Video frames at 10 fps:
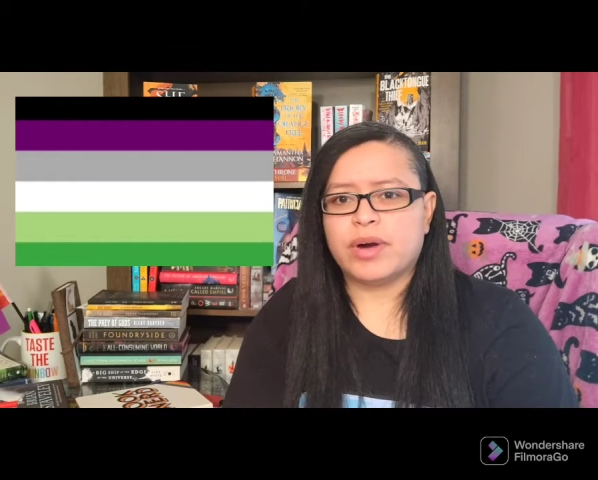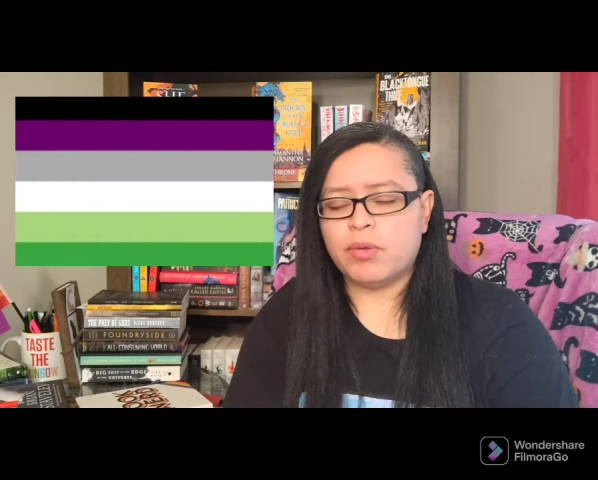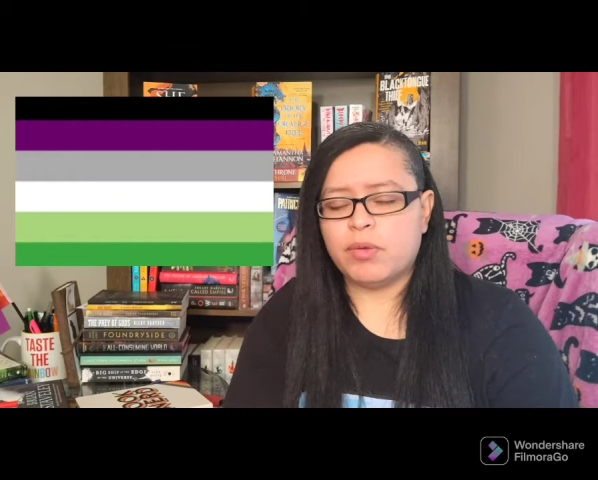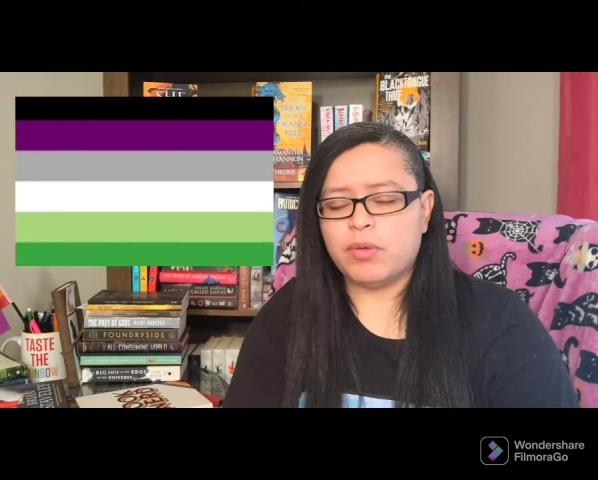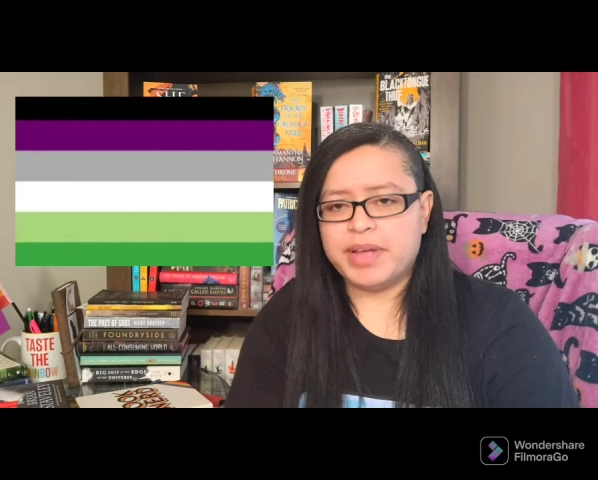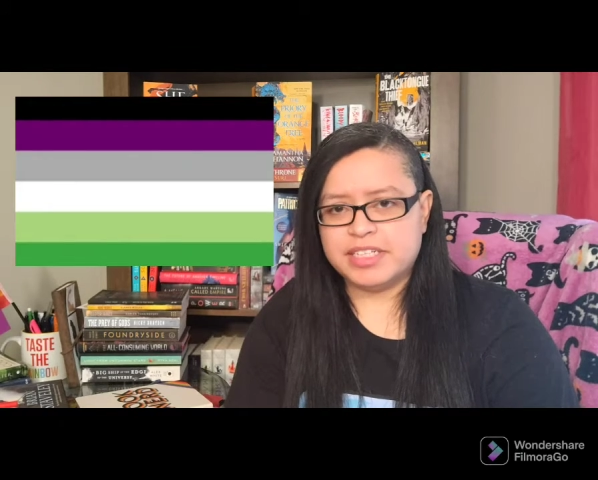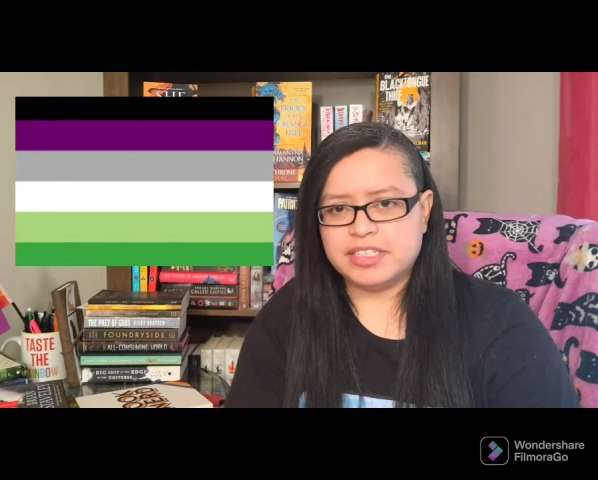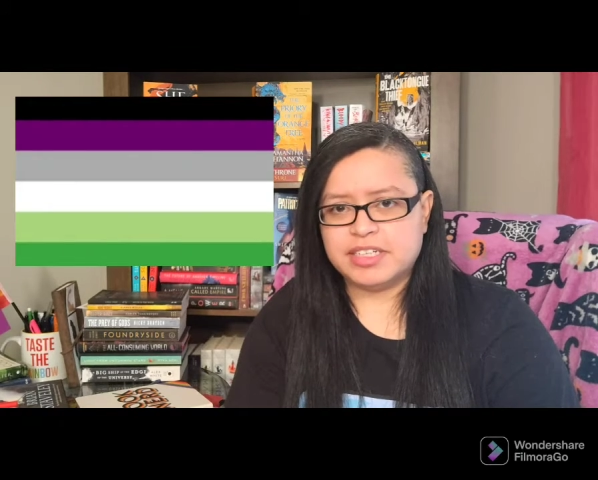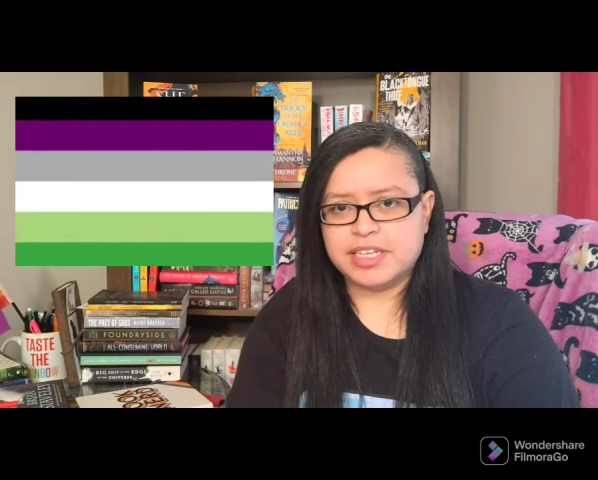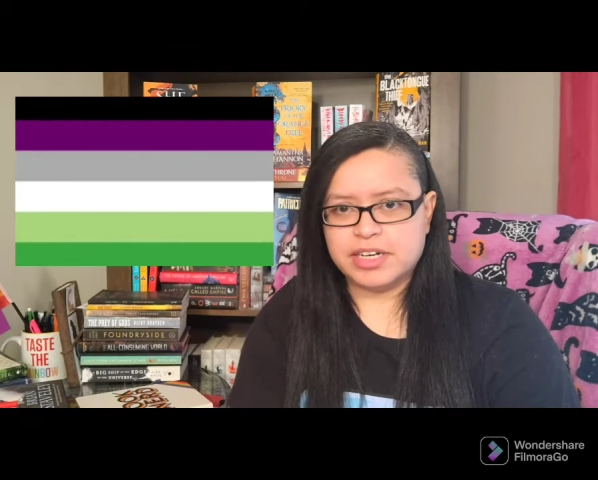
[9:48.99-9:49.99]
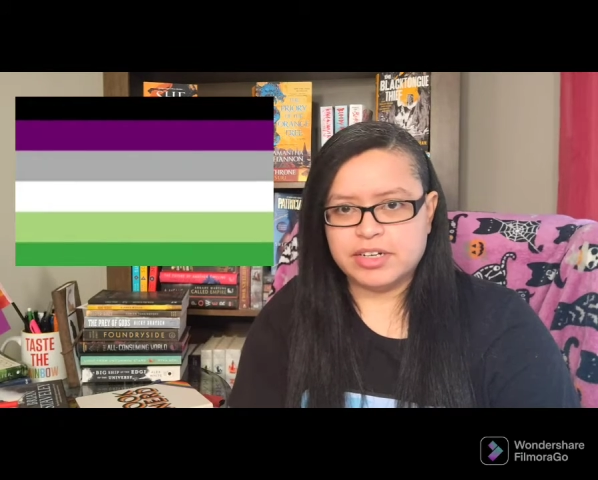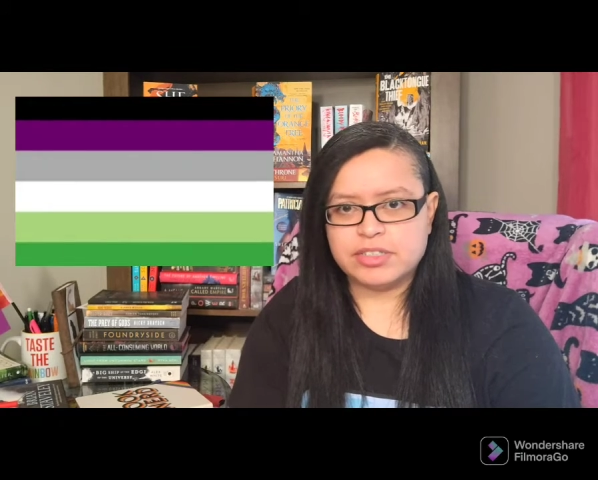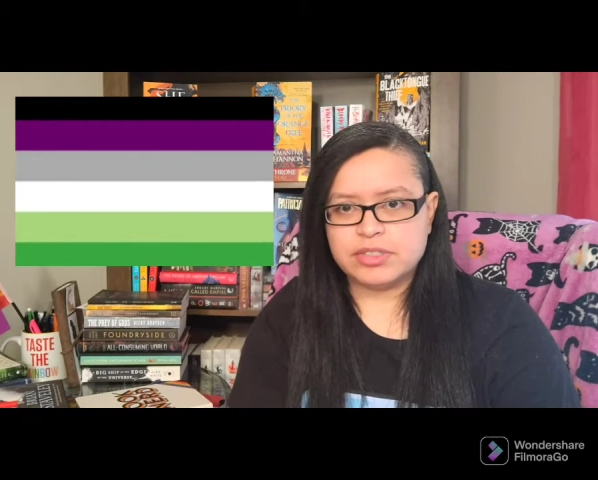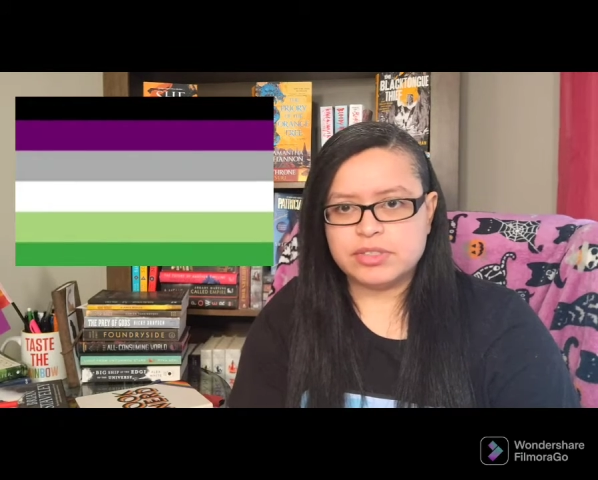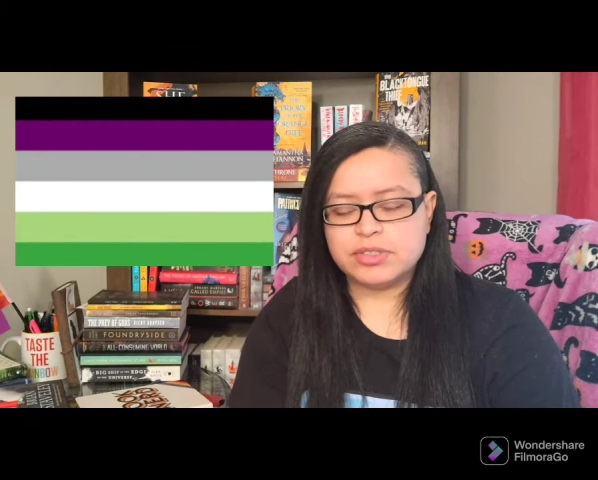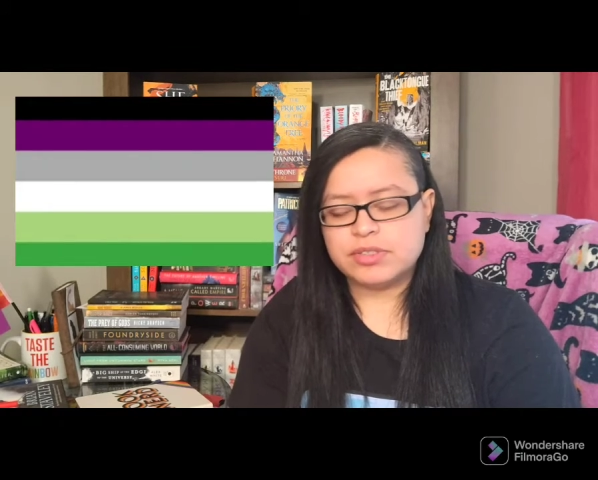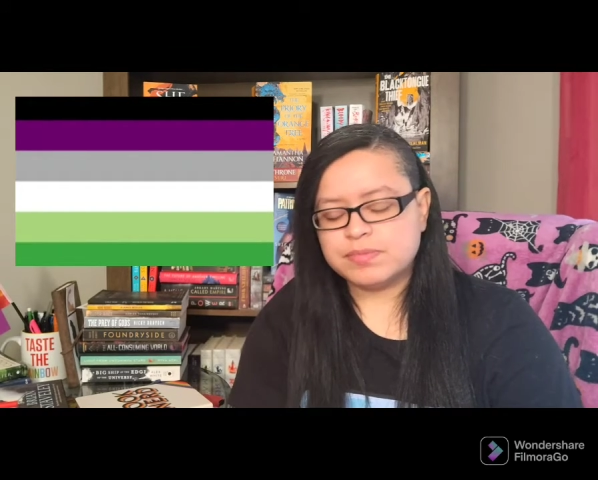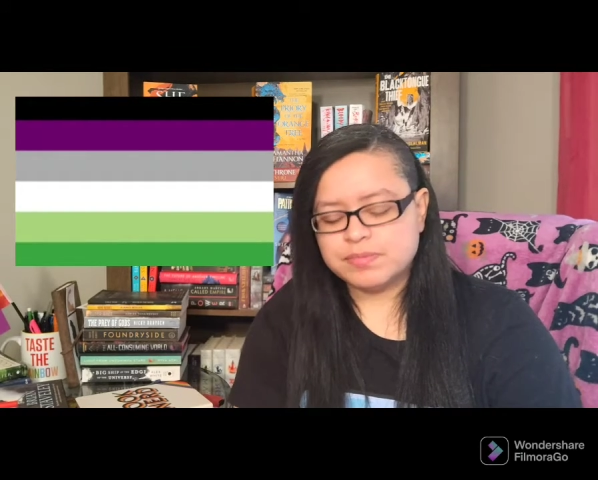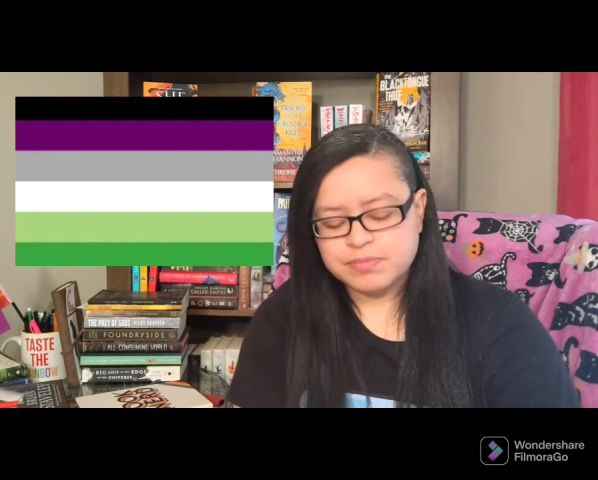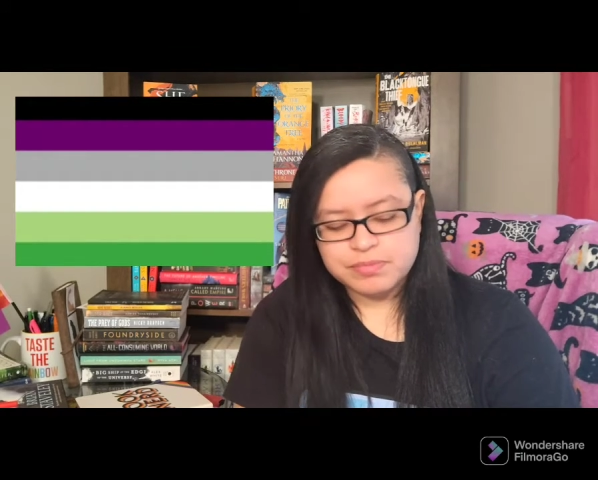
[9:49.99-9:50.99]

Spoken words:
or aromantic characters.